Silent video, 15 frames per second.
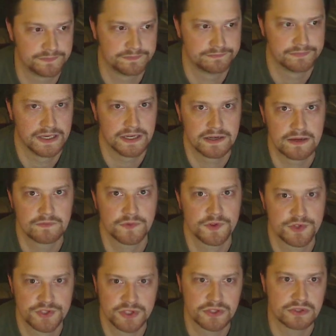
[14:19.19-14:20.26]
my name for the
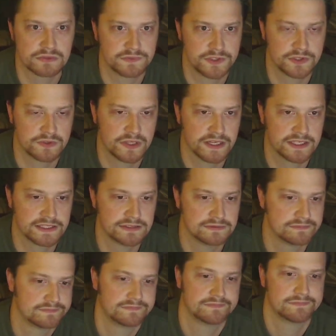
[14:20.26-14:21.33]
show. If you don't like it,
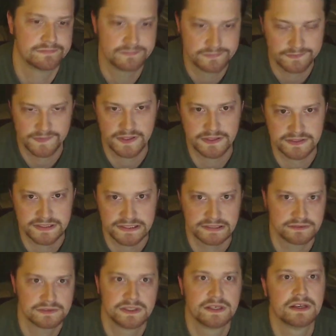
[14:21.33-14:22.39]
that's it.
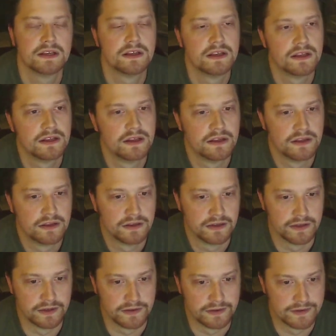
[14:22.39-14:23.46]

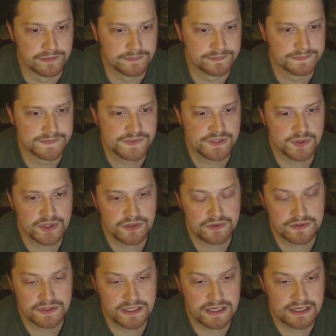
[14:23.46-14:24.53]
Um, so other
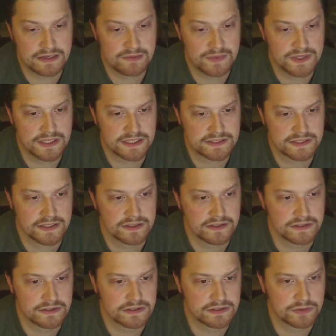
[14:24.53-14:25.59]
than that, I mean, that's kind
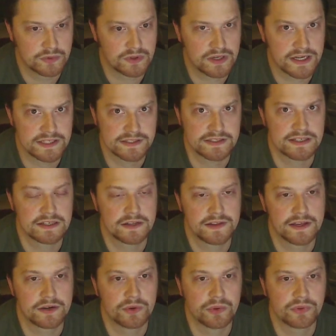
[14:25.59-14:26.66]
of where I stand on
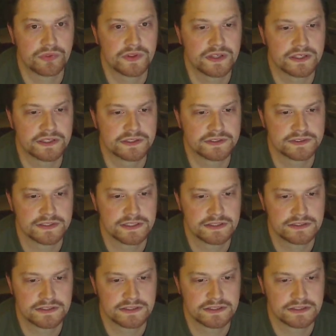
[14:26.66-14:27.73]
that whole thing is
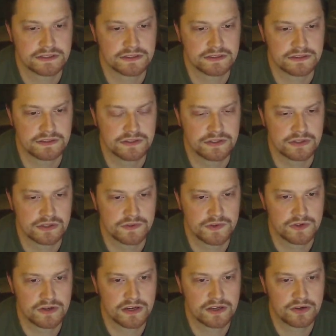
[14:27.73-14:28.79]
that, uh, you know, if you're
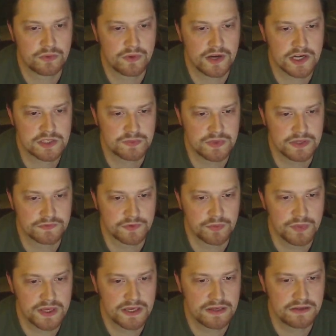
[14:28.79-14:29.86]
not going to watch me for
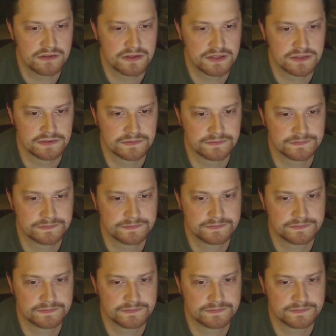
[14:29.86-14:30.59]
me, then